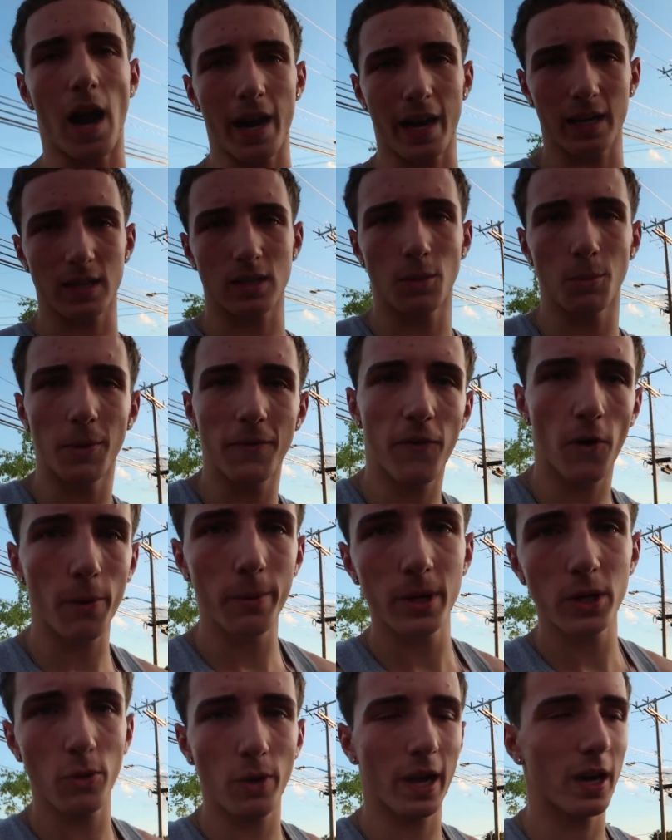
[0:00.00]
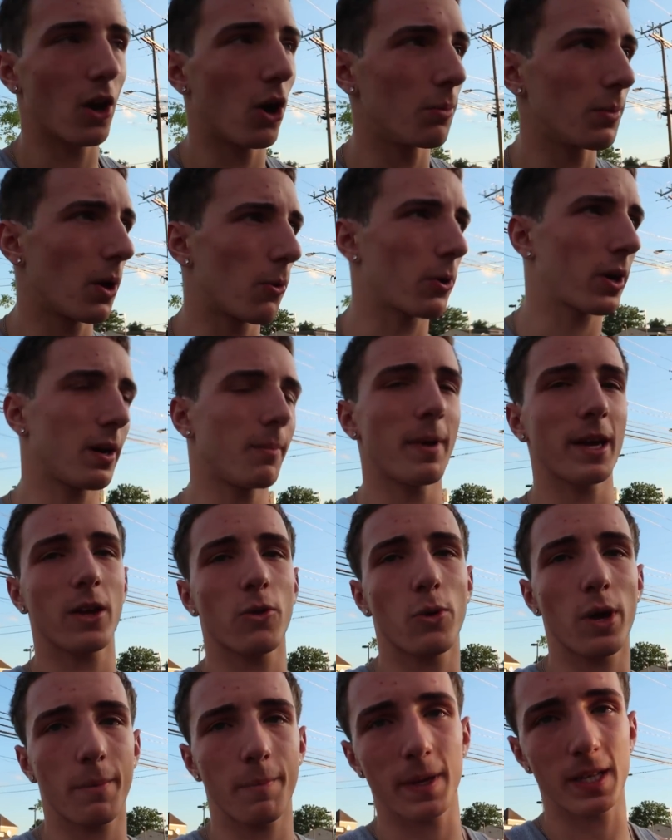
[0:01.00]
All right, guys, so before we do head home, though, we're gonna make
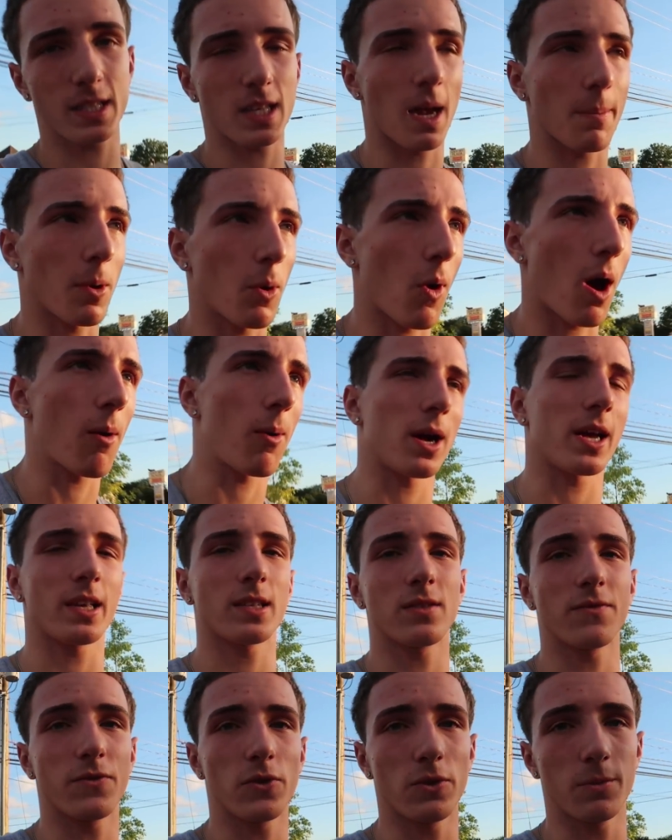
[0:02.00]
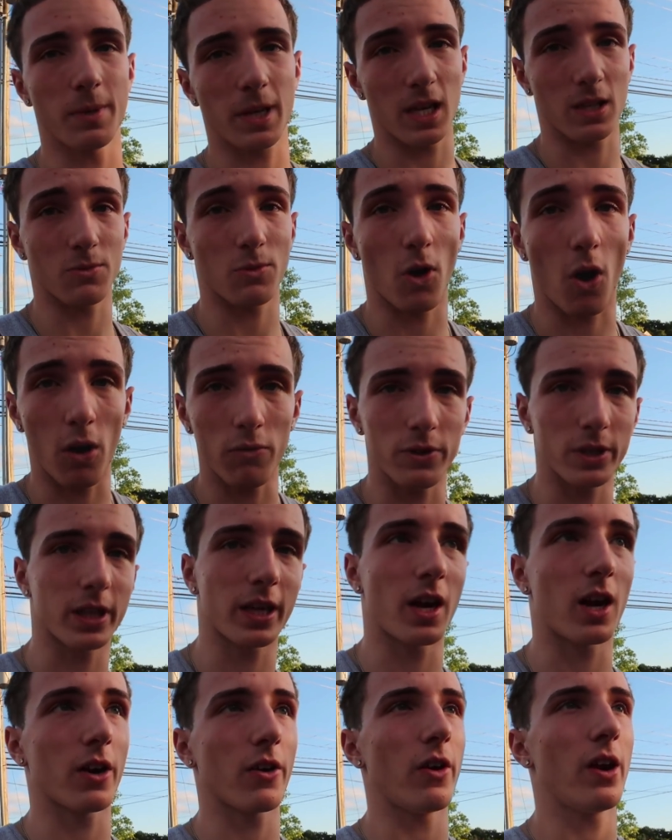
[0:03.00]
a quick pit stop at Wawa, get some food because we're all
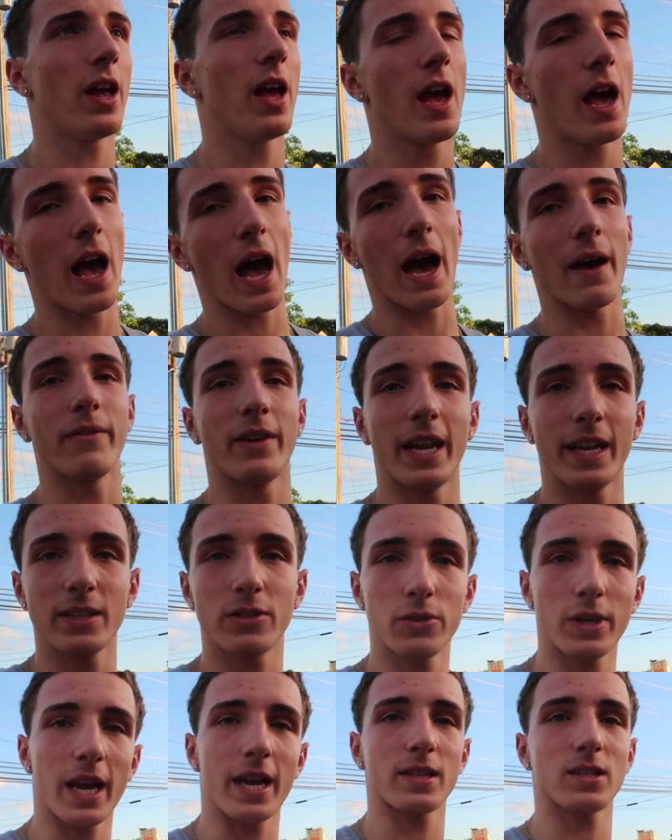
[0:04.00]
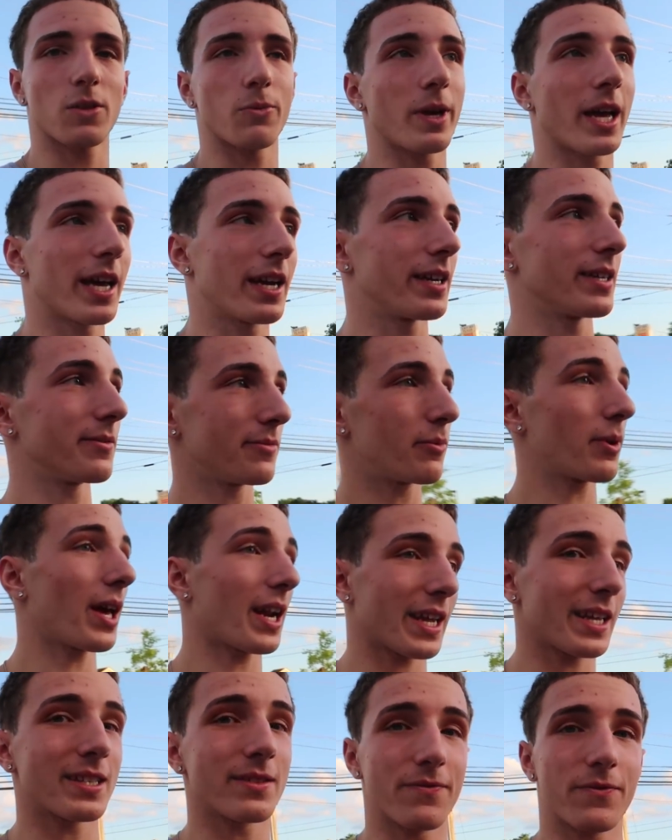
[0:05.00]
really hungry. I haven't eaten two days, so we gotta we
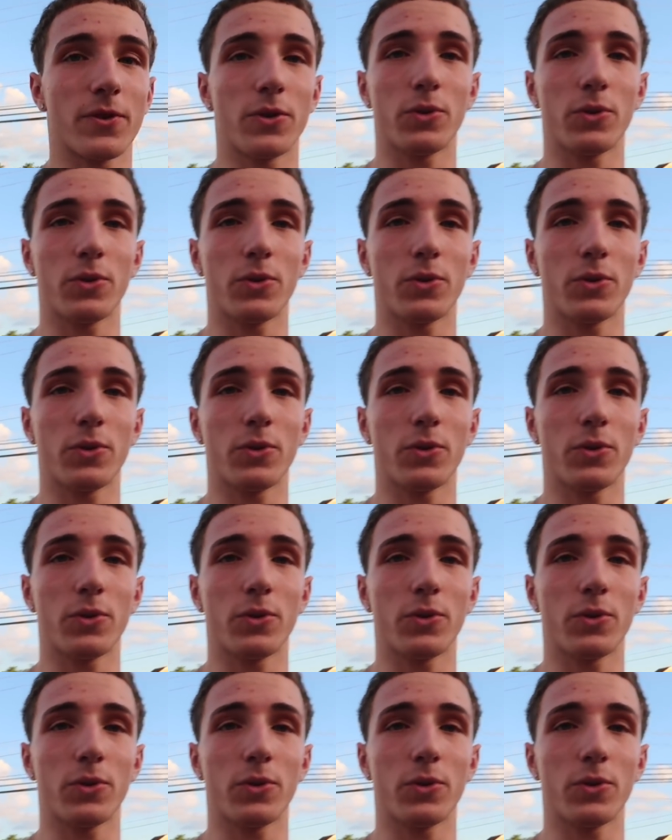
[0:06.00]
gotta get some